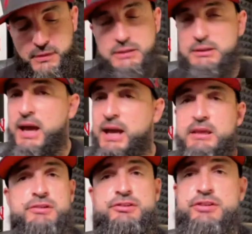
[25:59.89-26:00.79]
like,
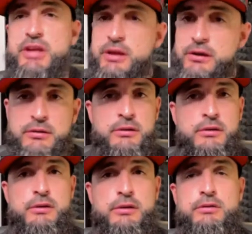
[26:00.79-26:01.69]
share,
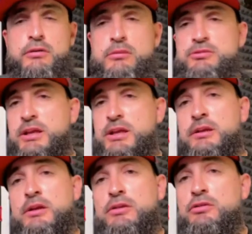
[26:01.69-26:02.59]
you know what I'm saying?
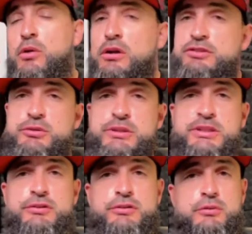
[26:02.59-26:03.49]
Do all that you need
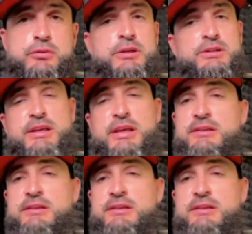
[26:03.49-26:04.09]
to do to get